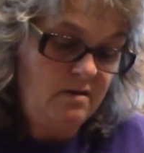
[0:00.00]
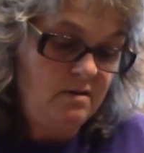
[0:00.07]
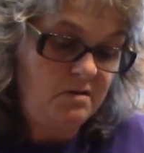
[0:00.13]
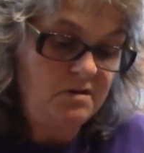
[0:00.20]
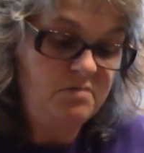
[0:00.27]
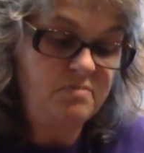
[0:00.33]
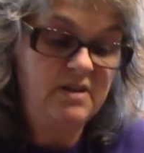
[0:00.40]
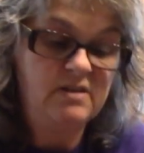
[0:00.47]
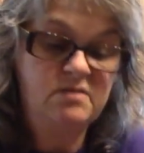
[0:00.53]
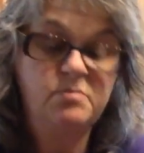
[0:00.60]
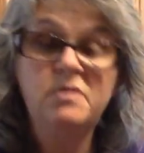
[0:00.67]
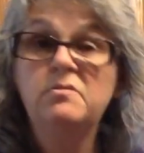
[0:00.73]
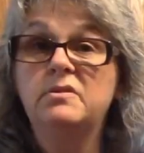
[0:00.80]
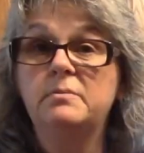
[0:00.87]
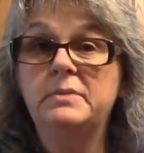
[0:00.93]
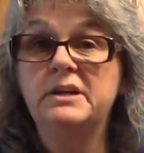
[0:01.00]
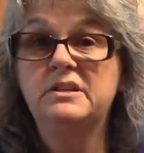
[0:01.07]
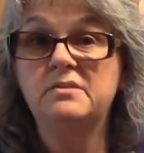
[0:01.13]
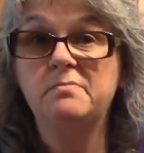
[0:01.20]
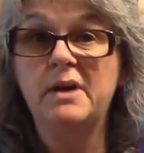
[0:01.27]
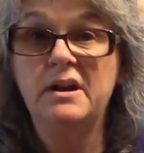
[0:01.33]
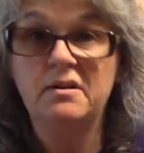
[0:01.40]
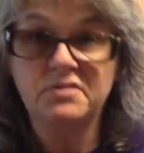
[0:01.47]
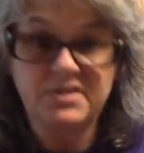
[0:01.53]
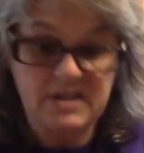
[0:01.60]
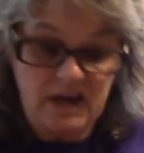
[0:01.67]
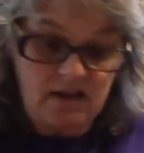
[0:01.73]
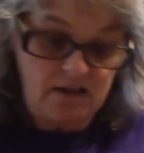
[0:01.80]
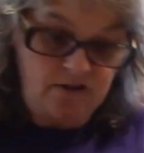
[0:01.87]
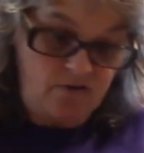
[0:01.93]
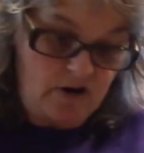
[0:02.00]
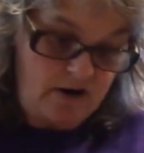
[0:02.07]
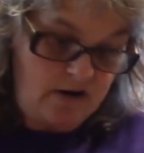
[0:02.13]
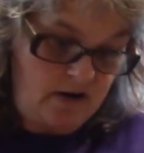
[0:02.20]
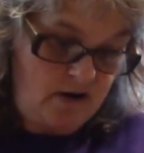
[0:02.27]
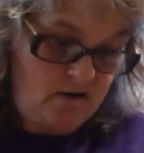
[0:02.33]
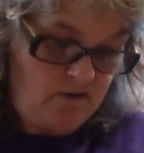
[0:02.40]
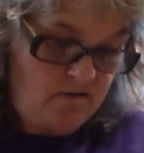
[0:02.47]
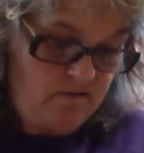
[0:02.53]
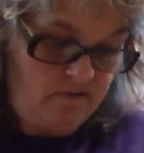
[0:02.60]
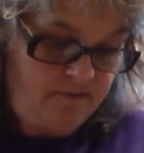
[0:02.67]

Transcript: This makes me want a big tomato salad right now.